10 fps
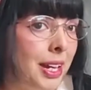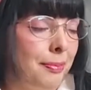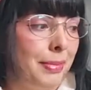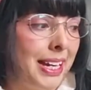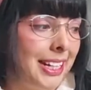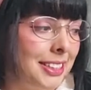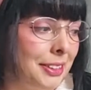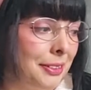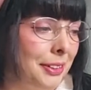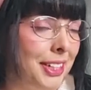a
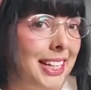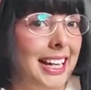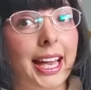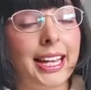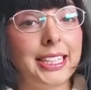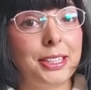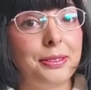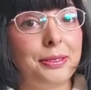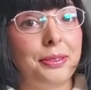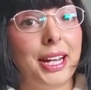parasol. I
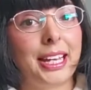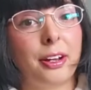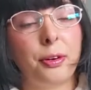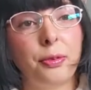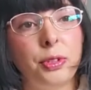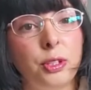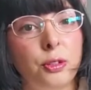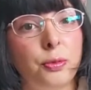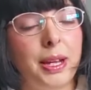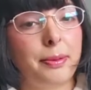do. I own
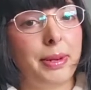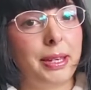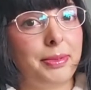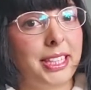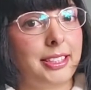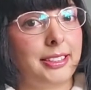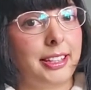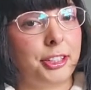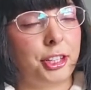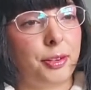2 by Baby the
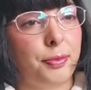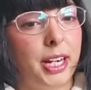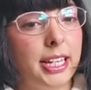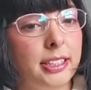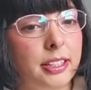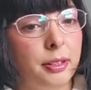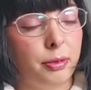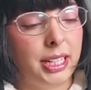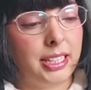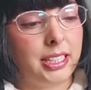Starshine Bright.
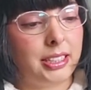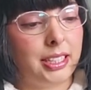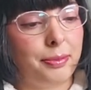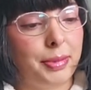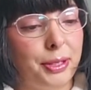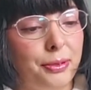One is in Peru